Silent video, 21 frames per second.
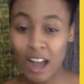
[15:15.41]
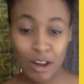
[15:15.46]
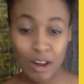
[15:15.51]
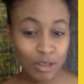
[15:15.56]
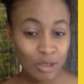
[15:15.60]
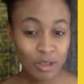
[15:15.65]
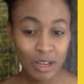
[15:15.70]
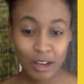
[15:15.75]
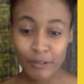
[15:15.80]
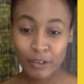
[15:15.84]

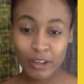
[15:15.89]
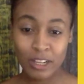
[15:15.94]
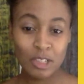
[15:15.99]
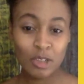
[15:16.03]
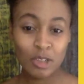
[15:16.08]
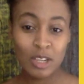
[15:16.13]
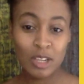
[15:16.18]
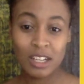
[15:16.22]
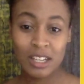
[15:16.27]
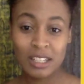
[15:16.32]
How to
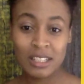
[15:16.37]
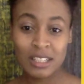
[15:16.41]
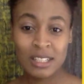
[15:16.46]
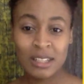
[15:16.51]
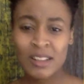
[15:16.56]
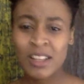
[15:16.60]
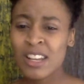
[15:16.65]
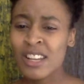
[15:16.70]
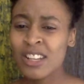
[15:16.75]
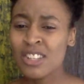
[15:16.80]
avoid
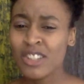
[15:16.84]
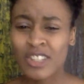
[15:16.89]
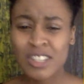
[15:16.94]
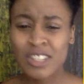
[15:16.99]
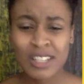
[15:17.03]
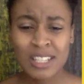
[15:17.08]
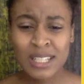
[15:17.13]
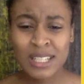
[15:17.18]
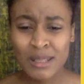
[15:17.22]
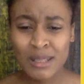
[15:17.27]
triggers?
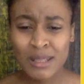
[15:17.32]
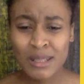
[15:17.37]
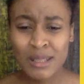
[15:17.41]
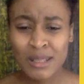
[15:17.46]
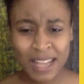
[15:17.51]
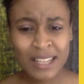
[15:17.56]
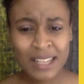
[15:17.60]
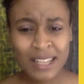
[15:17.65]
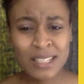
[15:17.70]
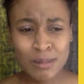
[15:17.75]
Just
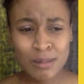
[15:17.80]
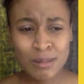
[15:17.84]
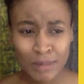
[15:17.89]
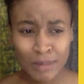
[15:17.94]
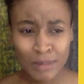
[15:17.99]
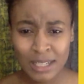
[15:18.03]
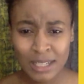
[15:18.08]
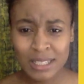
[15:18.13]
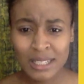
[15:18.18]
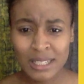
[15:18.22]
make
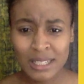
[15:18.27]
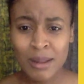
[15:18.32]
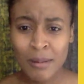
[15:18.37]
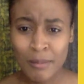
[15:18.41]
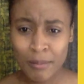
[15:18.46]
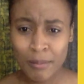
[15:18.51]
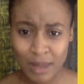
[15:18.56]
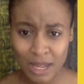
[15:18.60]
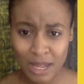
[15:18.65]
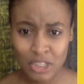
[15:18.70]
smart
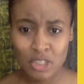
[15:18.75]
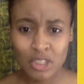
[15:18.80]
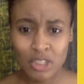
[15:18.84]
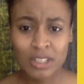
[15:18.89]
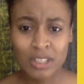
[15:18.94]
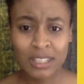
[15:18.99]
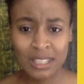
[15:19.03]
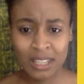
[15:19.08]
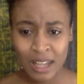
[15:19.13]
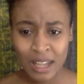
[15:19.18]

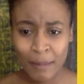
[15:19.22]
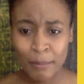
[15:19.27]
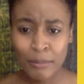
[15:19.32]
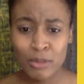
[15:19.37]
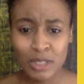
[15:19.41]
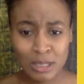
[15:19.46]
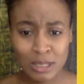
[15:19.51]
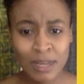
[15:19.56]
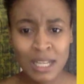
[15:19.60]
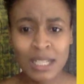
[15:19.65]
measures,
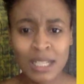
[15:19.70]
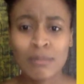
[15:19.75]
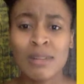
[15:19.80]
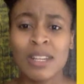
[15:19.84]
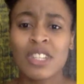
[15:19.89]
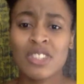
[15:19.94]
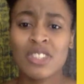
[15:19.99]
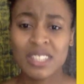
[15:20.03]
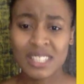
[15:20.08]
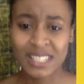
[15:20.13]
put smart
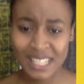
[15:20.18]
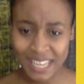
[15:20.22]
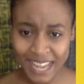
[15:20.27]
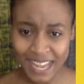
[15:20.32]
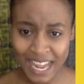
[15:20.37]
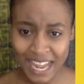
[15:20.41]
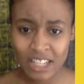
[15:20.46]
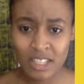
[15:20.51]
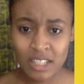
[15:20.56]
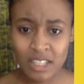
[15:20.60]
measures
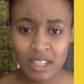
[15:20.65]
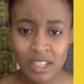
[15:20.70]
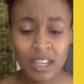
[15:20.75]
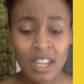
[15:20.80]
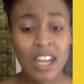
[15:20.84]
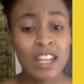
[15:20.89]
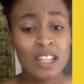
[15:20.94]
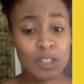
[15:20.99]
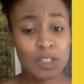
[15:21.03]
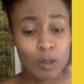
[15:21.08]
in
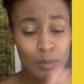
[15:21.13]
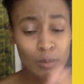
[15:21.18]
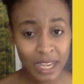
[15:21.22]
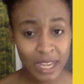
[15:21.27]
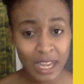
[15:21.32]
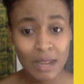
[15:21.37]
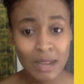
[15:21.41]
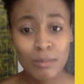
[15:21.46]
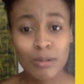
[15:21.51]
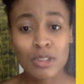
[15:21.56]
action, and you'll
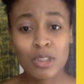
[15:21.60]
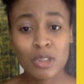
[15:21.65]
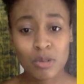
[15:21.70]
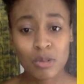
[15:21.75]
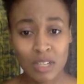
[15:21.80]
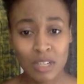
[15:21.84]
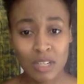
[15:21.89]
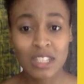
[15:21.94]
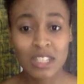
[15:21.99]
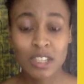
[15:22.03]
be able
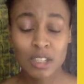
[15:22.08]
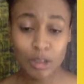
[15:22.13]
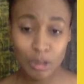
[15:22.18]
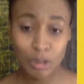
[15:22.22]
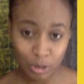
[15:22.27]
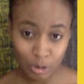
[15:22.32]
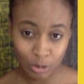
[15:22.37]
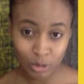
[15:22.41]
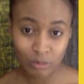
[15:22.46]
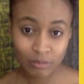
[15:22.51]
to reach
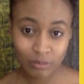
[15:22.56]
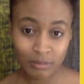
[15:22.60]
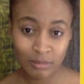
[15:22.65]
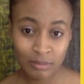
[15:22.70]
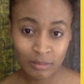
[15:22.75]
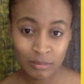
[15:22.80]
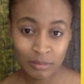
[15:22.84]
your goal.